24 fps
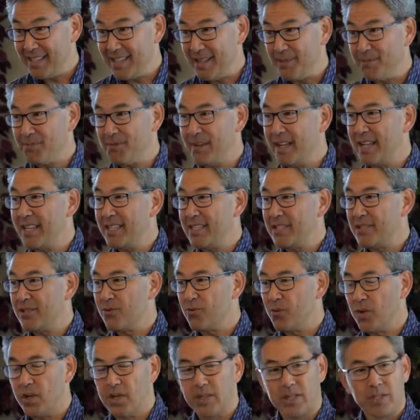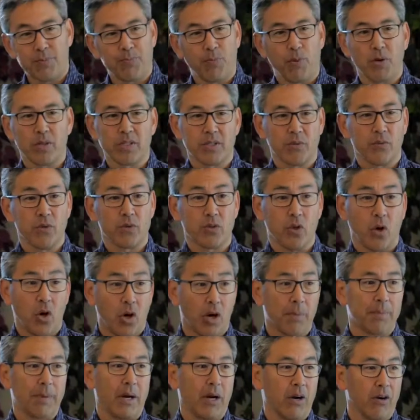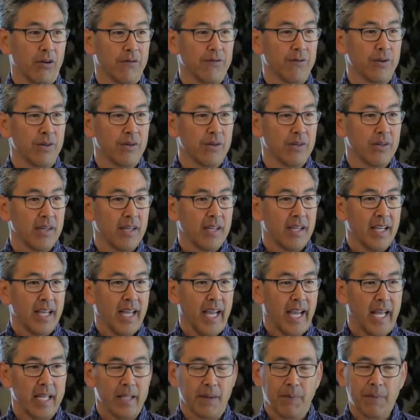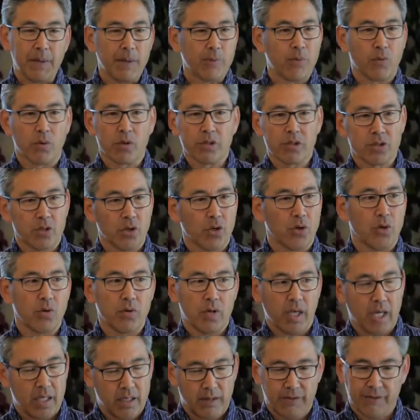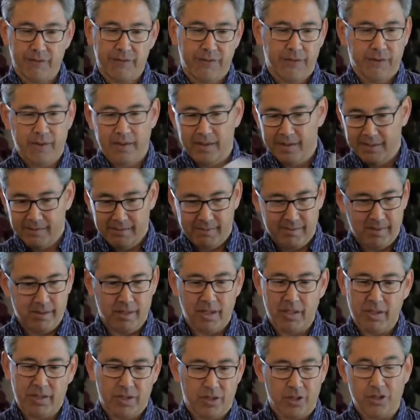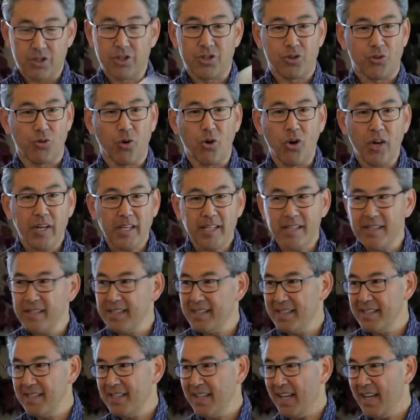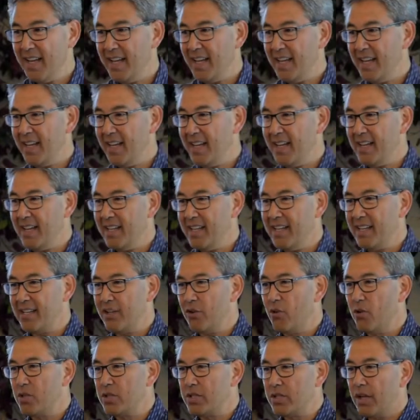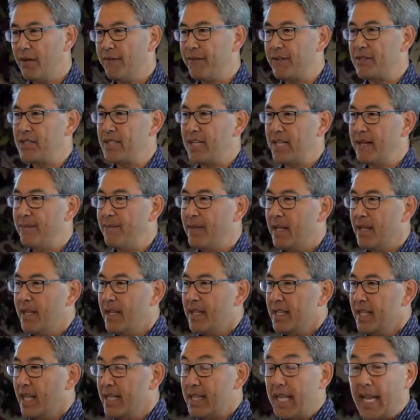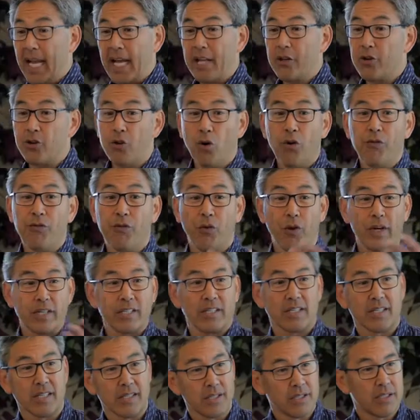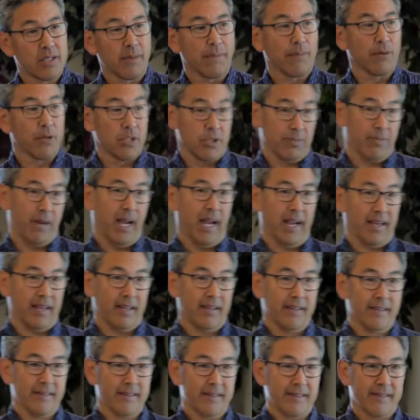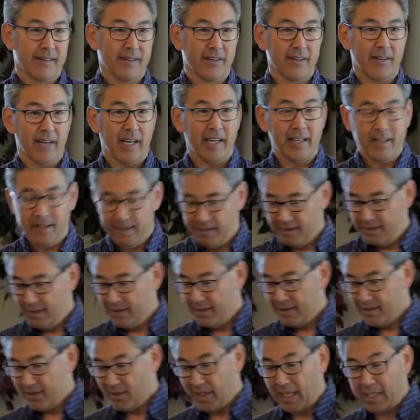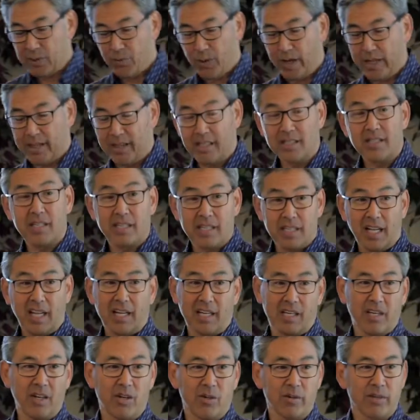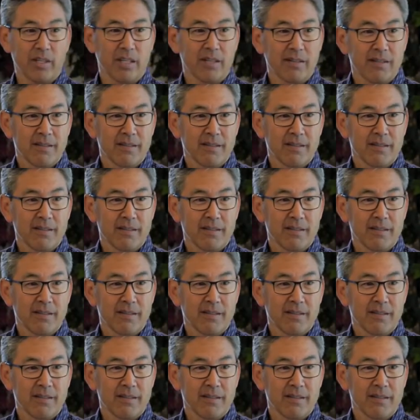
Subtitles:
to the place where this person was all powerful and the people were so kind of destroyed in their own self-esteem that they had no voice to push back, okay? So that's why this is not a cult.